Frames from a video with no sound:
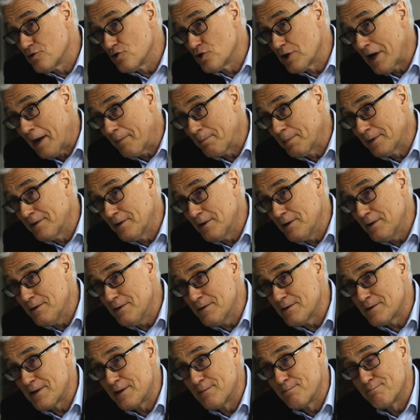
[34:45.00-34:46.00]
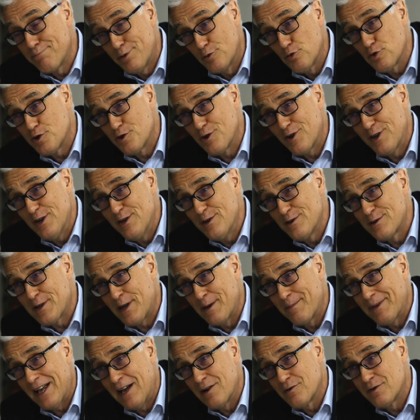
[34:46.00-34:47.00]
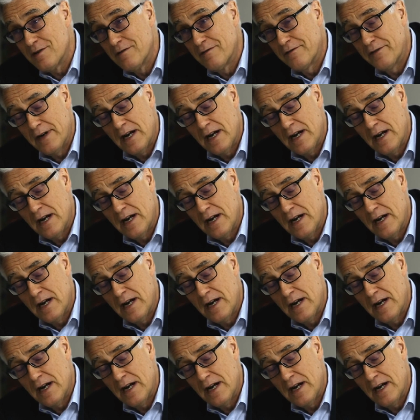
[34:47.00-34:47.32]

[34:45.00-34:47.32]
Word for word: in Japanese, in Portuguese, coming out in